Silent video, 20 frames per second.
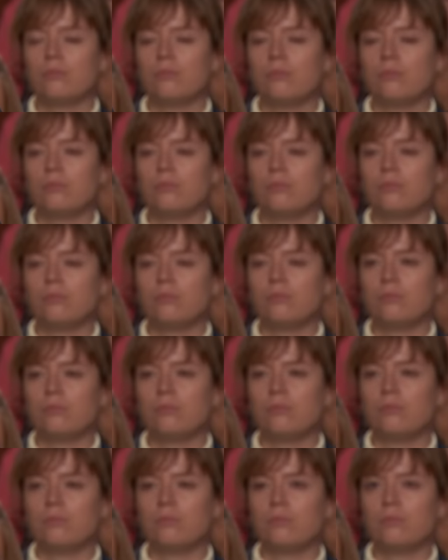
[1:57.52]

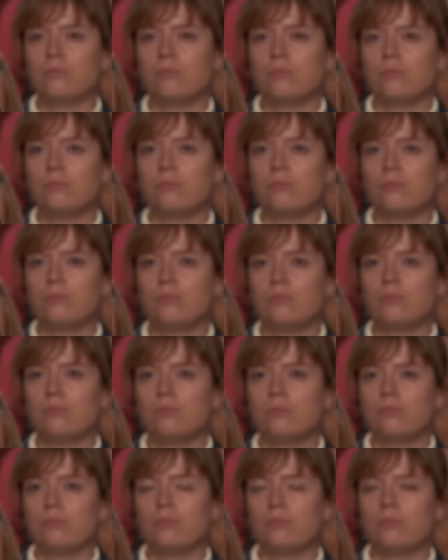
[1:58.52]

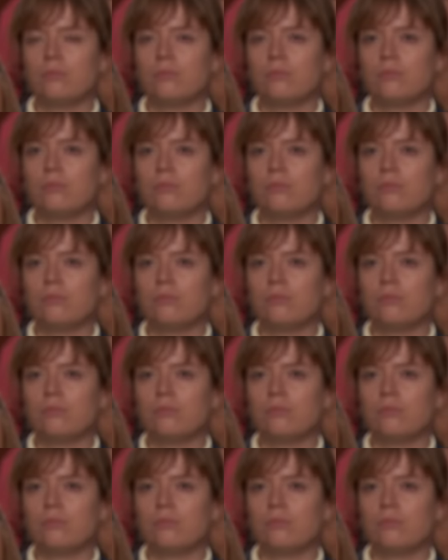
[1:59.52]
No words are spoken by the person on screen.